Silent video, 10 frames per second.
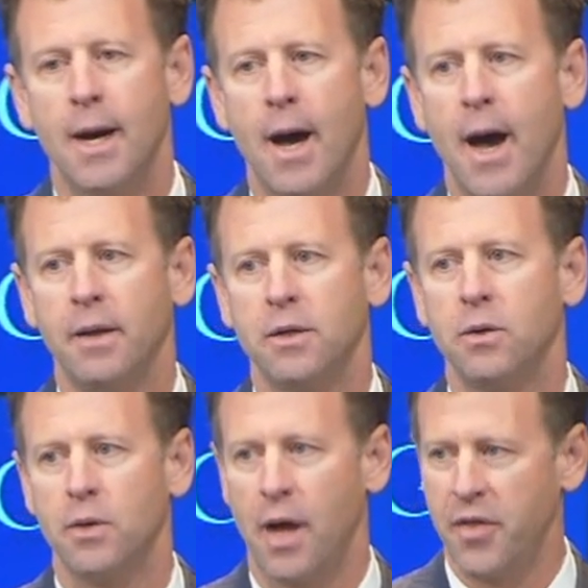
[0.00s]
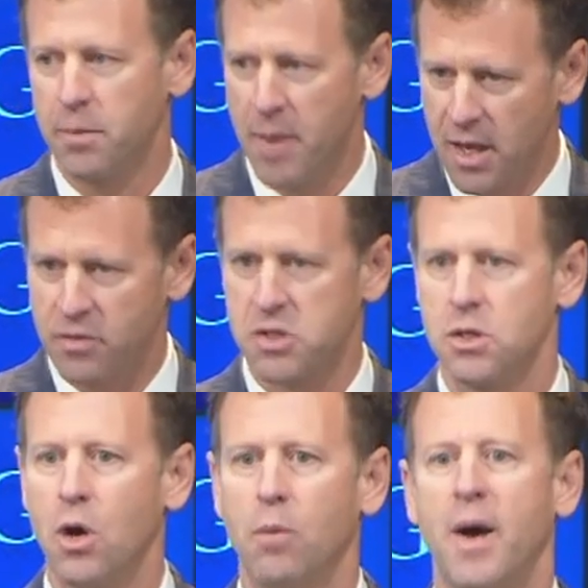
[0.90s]
Uh, I, I think many of us
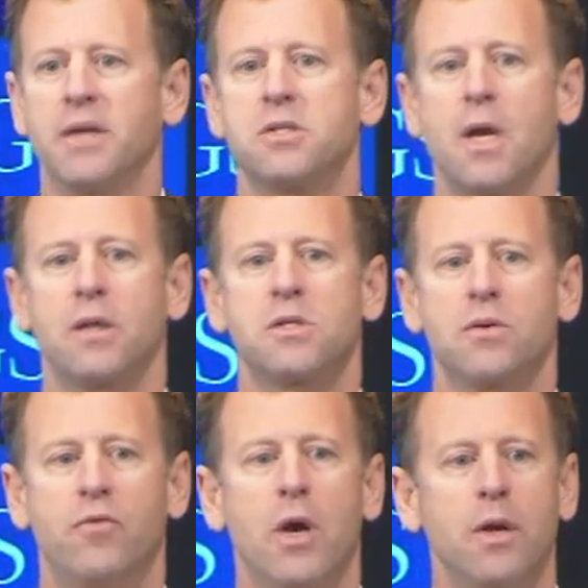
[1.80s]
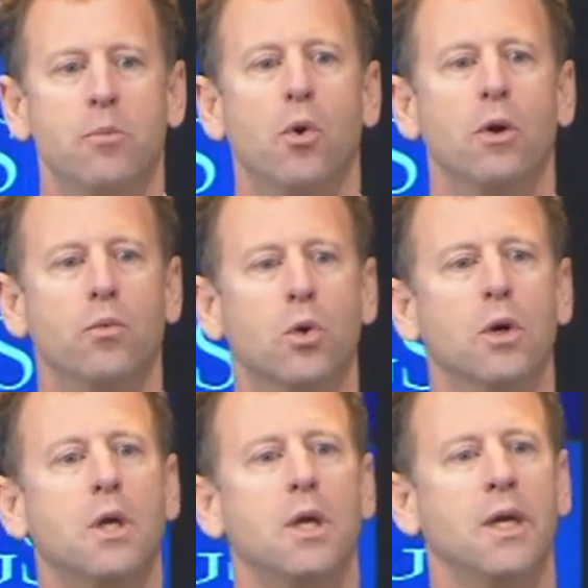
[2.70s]
know about Seth's very important
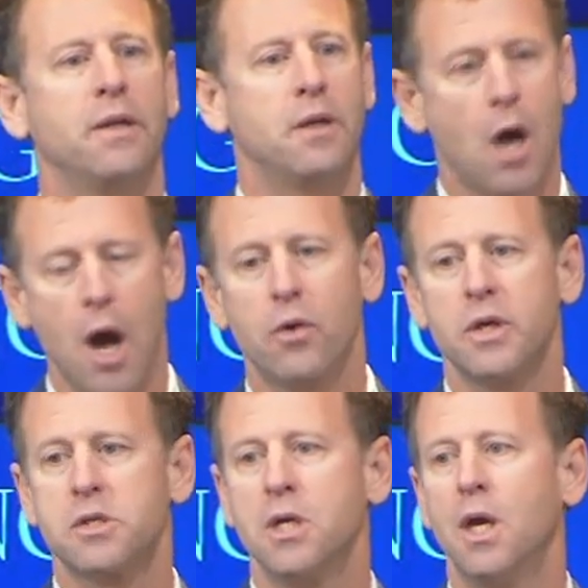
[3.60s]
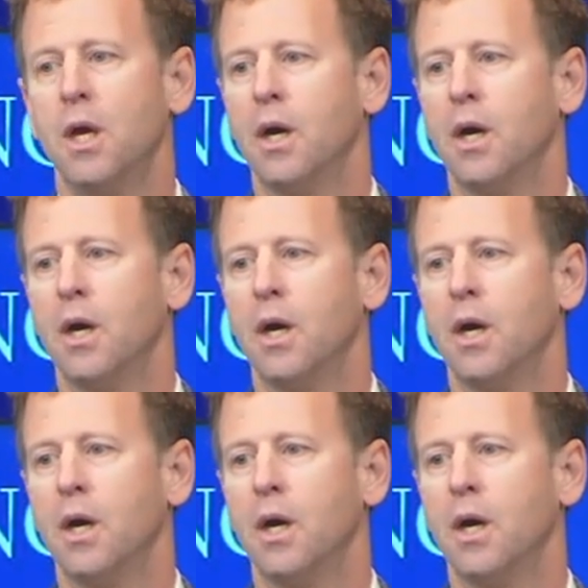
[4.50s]
work in Congress.